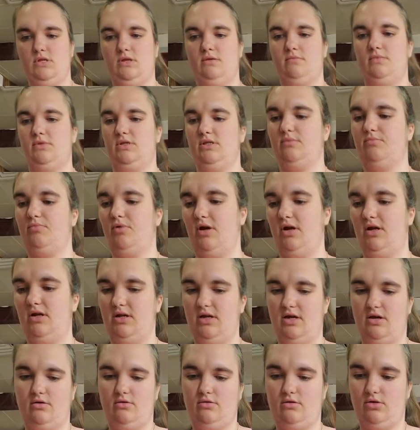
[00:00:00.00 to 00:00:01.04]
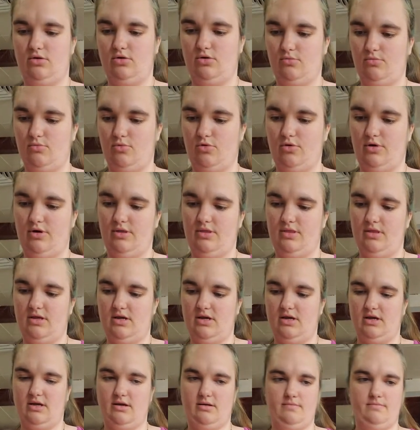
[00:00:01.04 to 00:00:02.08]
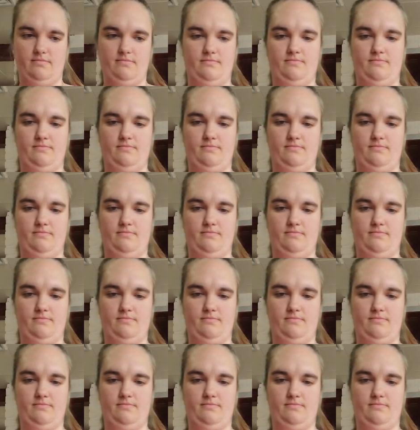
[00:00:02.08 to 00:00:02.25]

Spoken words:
Spray down a little more in that.